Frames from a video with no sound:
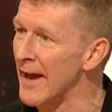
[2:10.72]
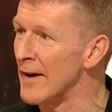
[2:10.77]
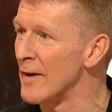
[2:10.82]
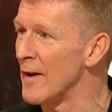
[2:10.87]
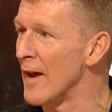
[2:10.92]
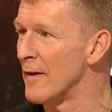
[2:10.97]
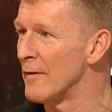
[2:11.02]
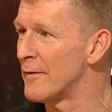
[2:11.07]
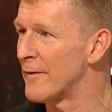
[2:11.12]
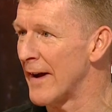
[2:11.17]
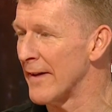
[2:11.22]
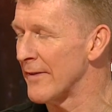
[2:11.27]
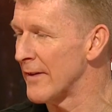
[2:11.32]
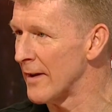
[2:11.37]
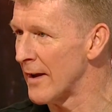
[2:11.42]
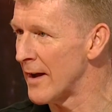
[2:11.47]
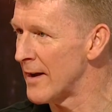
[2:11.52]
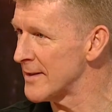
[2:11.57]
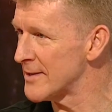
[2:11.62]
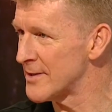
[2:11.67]
In, in fact, the
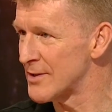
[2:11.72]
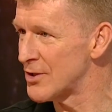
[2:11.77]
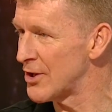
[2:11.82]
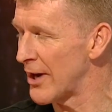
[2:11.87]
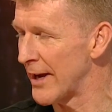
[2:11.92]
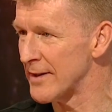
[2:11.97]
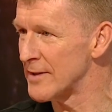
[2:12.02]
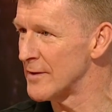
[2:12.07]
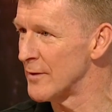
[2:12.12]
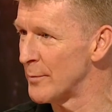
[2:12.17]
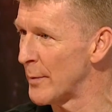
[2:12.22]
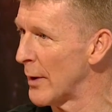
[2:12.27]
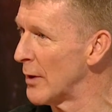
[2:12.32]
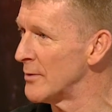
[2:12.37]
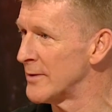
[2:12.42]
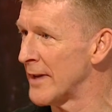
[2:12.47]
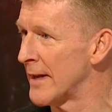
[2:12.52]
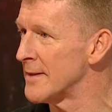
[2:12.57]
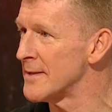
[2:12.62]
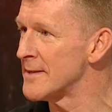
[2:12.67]
last checks of bone
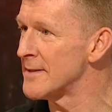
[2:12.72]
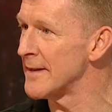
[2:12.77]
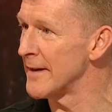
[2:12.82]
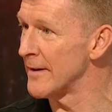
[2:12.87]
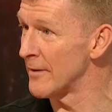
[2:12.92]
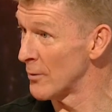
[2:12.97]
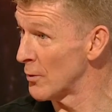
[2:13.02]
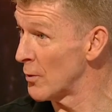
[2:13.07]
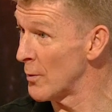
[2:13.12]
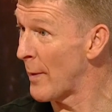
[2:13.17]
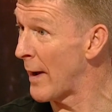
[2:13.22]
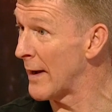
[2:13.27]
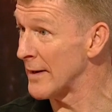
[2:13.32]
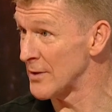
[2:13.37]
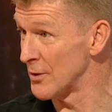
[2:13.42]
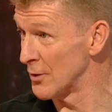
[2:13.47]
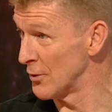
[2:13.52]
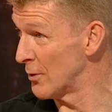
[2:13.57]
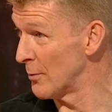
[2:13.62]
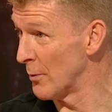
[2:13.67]
density are all back
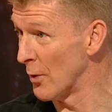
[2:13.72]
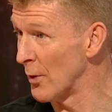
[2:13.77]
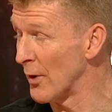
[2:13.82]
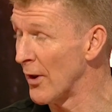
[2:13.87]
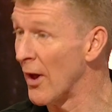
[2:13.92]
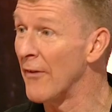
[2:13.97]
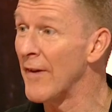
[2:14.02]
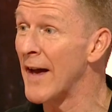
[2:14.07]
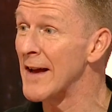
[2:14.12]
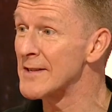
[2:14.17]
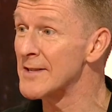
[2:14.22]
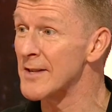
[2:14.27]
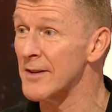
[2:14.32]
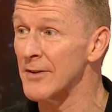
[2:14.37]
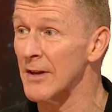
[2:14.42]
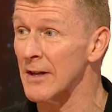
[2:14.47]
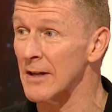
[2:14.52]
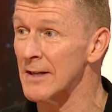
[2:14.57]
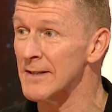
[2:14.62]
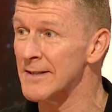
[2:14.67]
to normal, and that's the
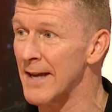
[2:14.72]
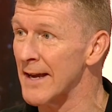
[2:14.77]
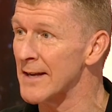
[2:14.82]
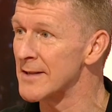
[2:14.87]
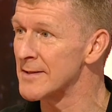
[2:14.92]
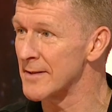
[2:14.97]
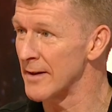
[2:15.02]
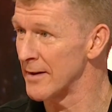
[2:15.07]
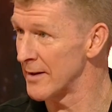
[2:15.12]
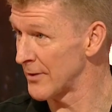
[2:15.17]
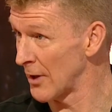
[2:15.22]
thing that takes the,